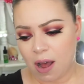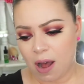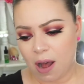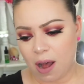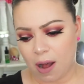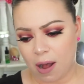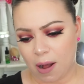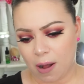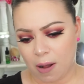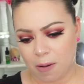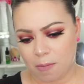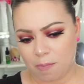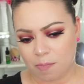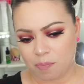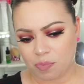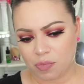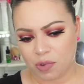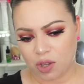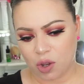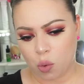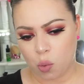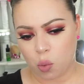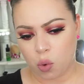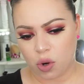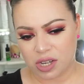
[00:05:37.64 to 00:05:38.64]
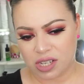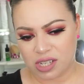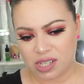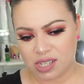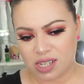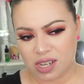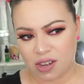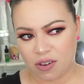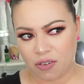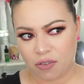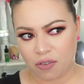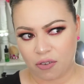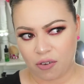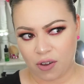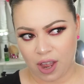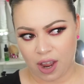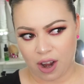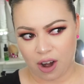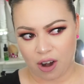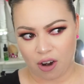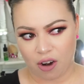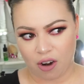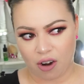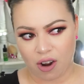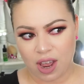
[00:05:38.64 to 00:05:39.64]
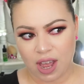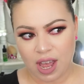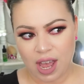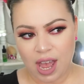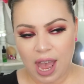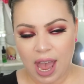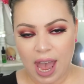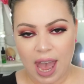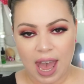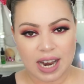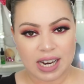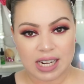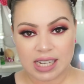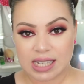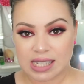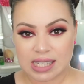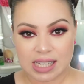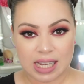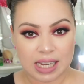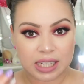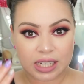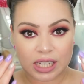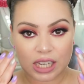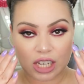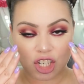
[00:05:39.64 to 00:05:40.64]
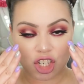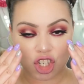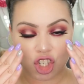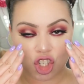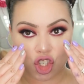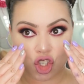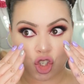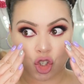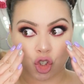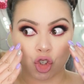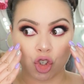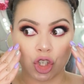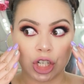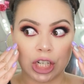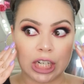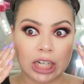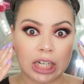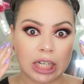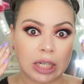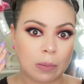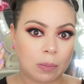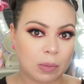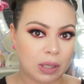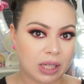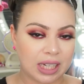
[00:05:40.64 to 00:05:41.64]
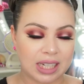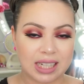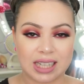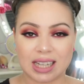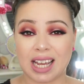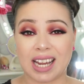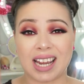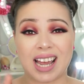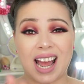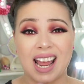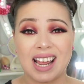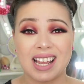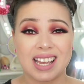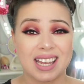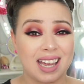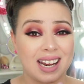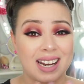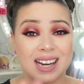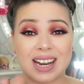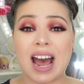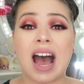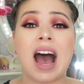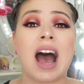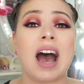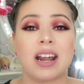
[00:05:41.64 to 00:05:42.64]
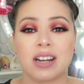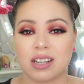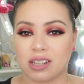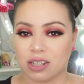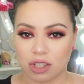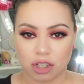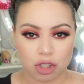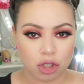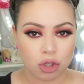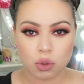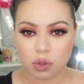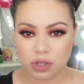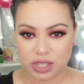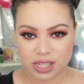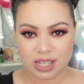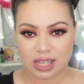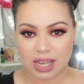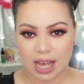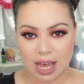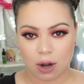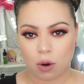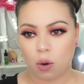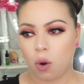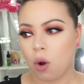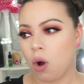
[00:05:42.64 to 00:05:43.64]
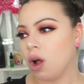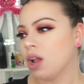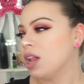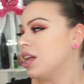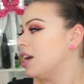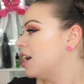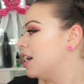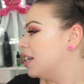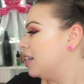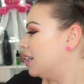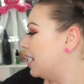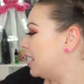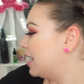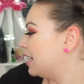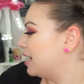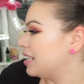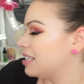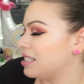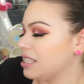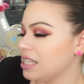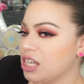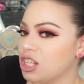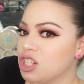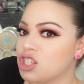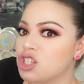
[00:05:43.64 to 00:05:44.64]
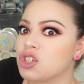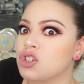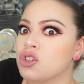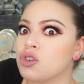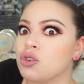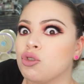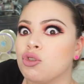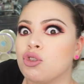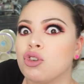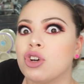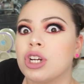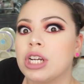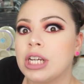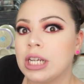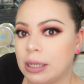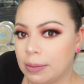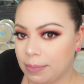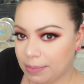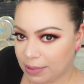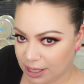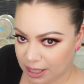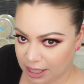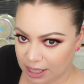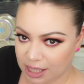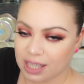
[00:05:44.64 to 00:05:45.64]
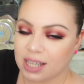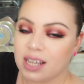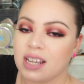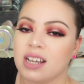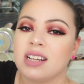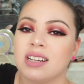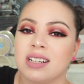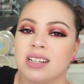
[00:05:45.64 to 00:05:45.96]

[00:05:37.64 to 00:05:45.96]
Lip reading: was Fair. And it's like extremely, like I cannot use it at all. Like it's extremely